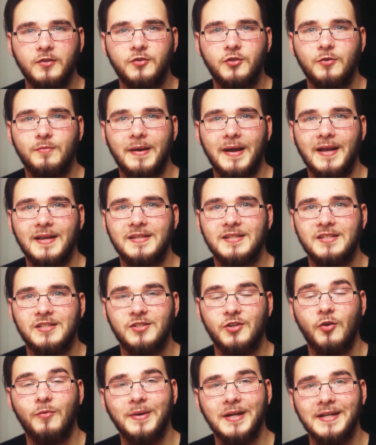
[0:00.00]
YouTube has
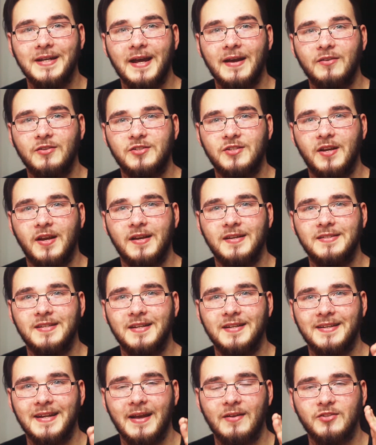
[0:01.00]
so many downsides,
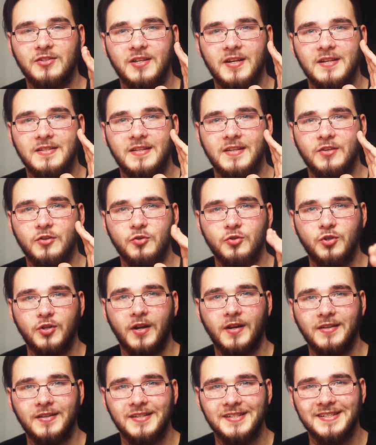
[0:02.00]
and downsides that you should
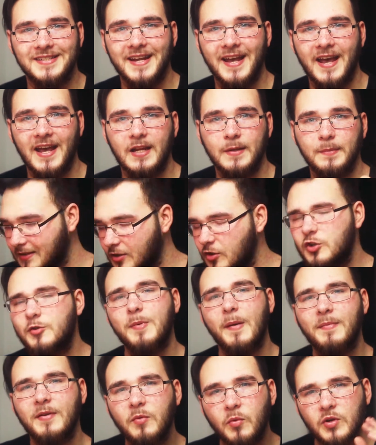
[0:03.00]
understand. You should
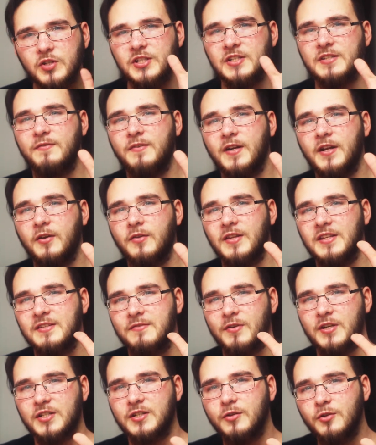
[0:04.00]
probably watch this video. There's a
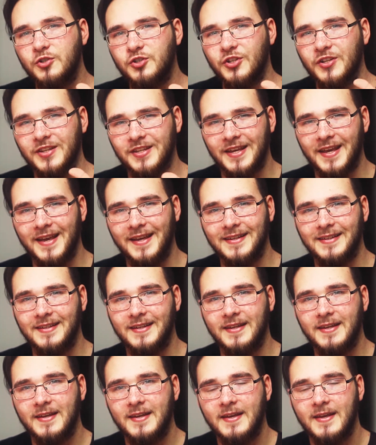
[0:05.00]
resolution at the end.
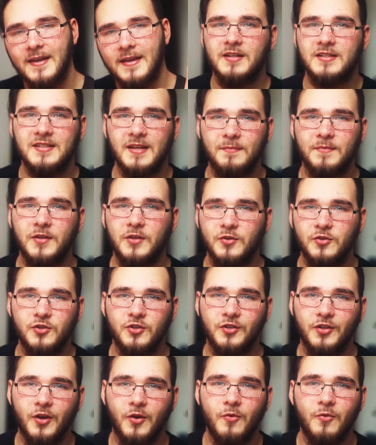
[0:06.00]
It's something you
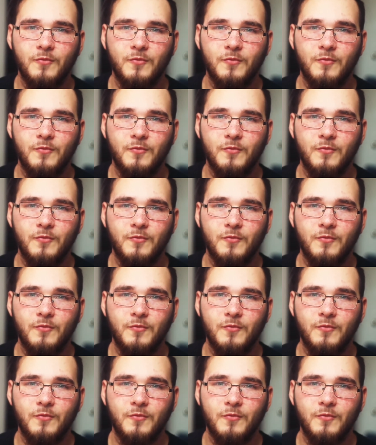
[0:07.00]
should know.